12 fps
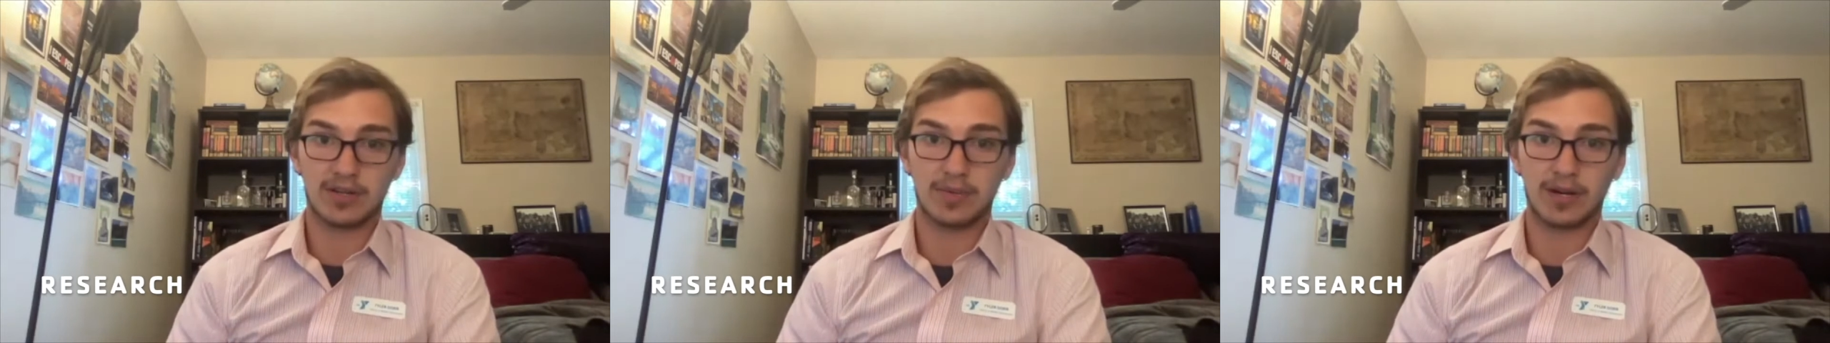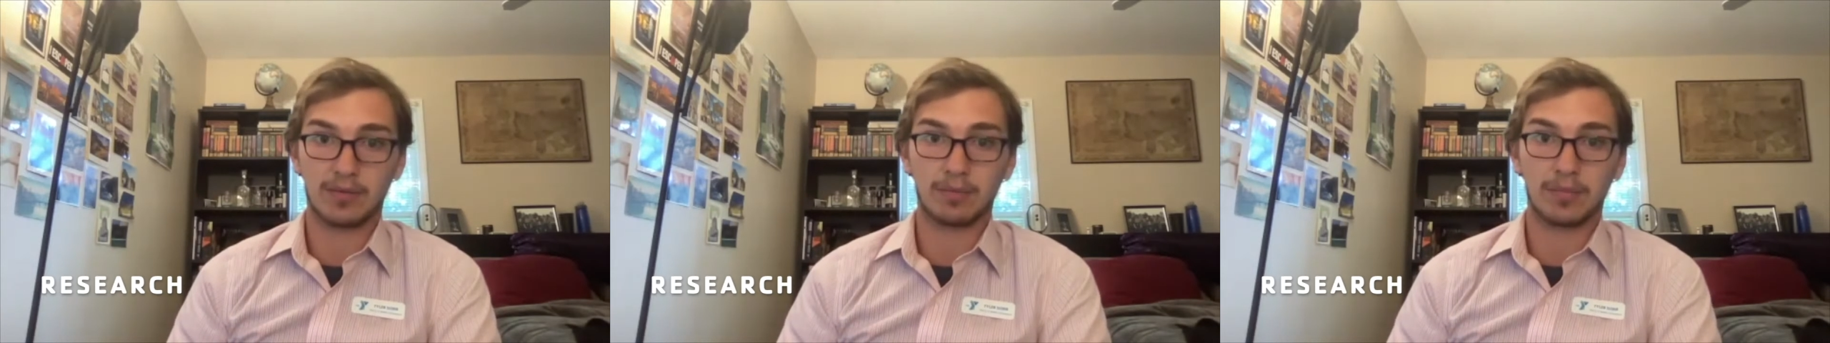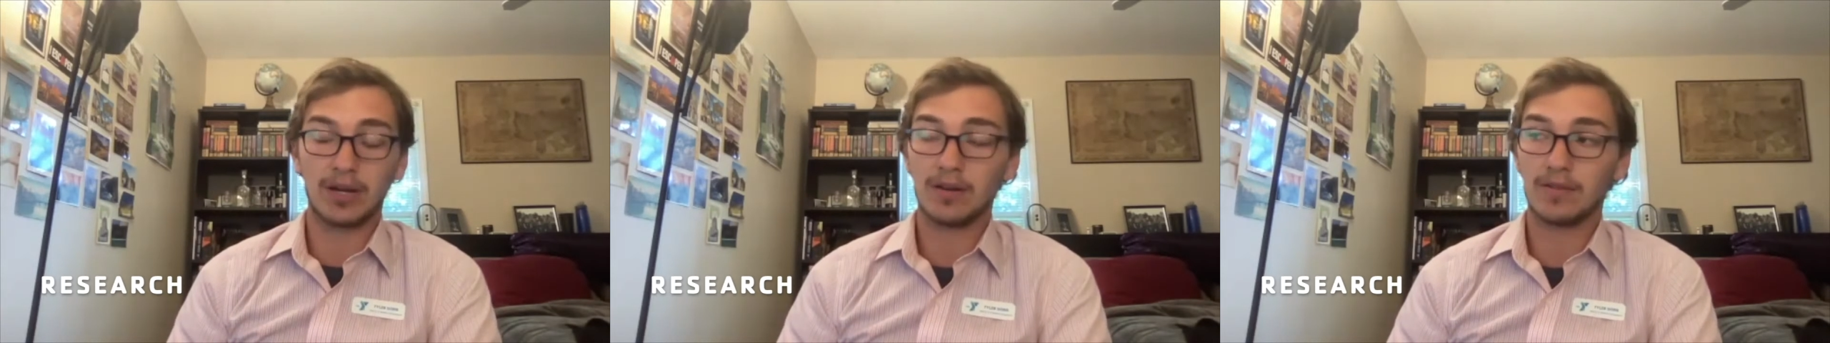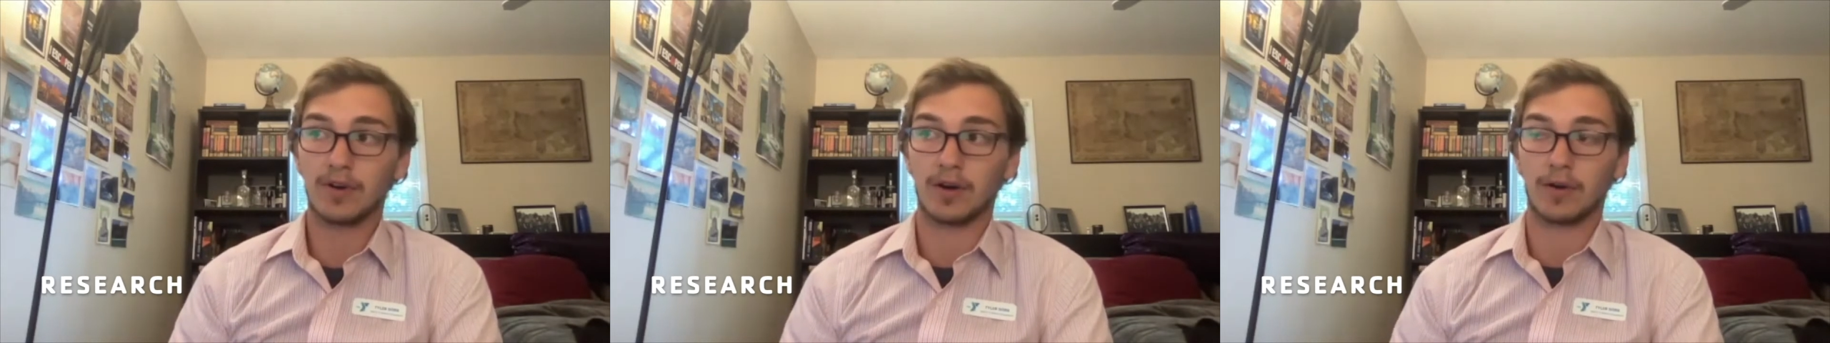about
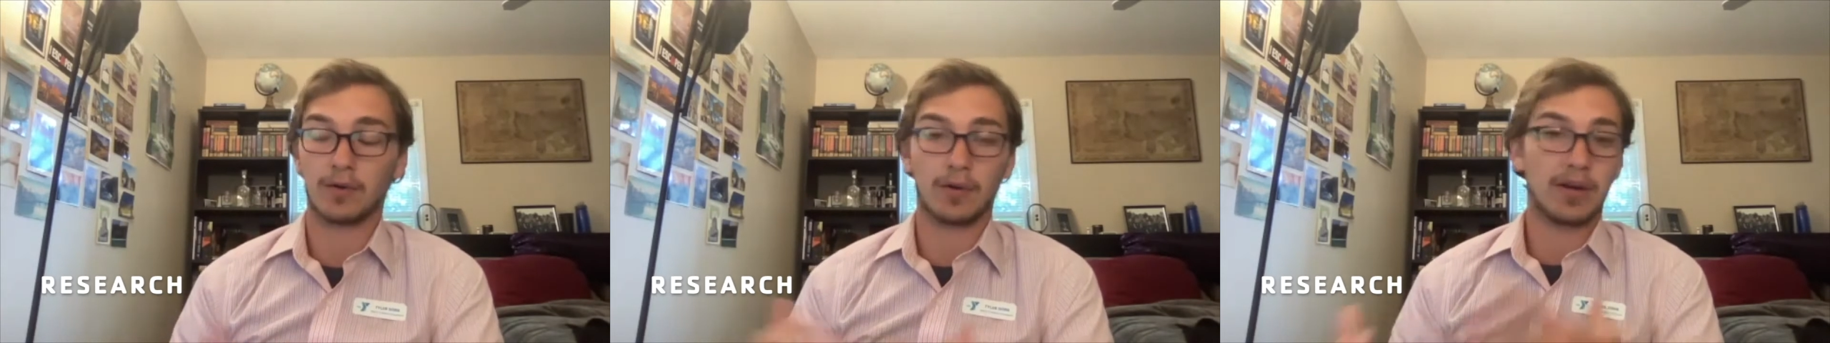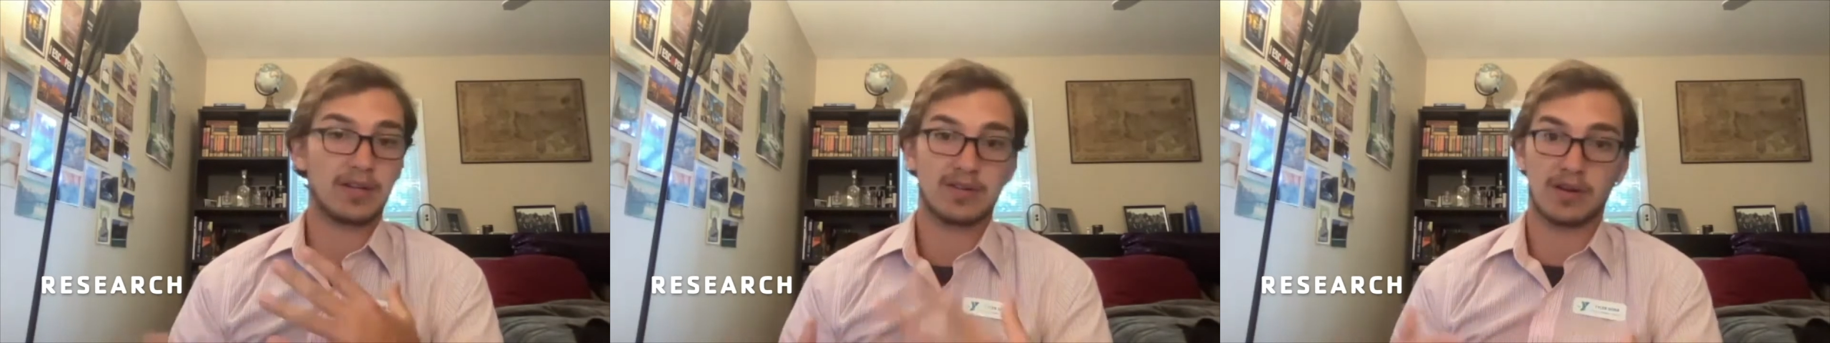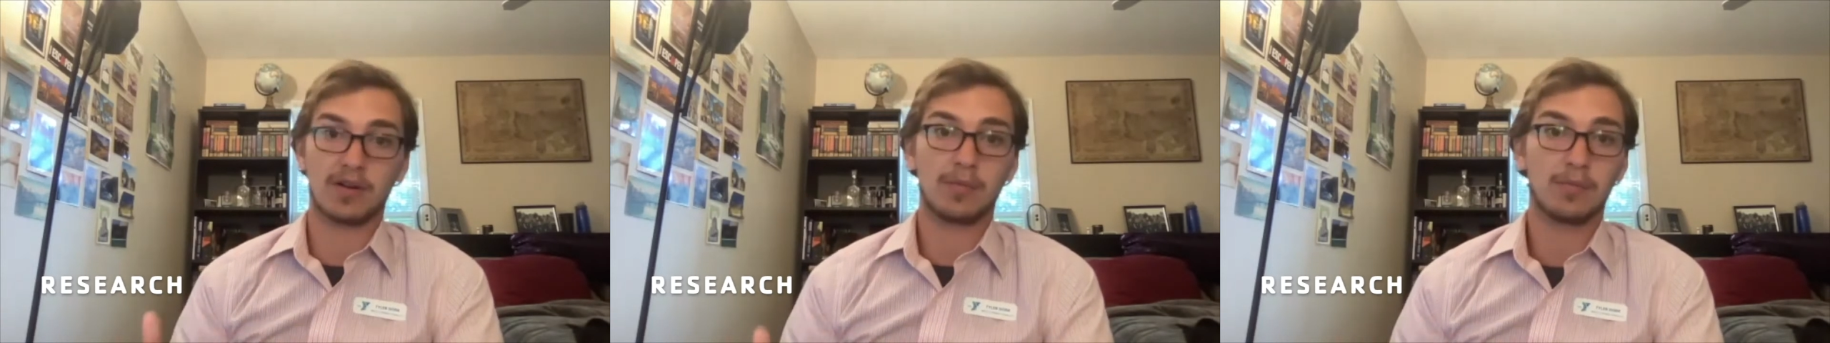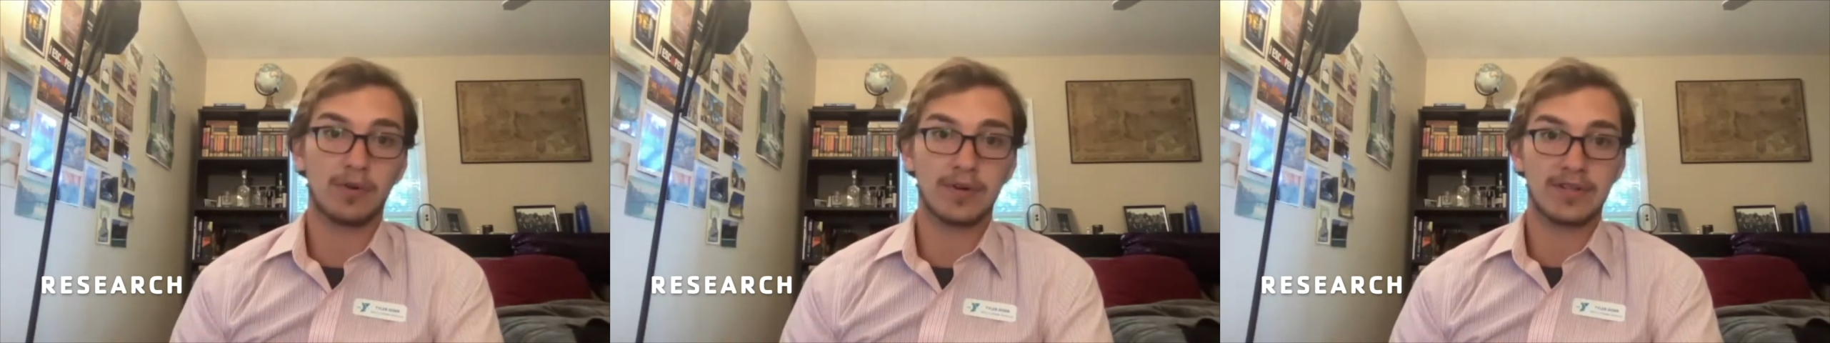above are great starting
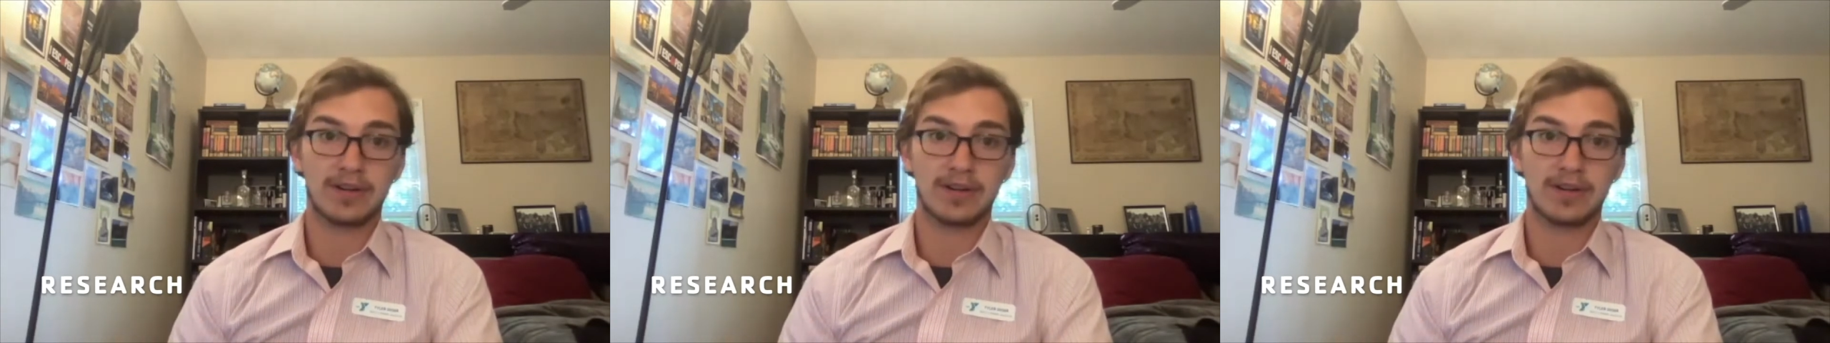points,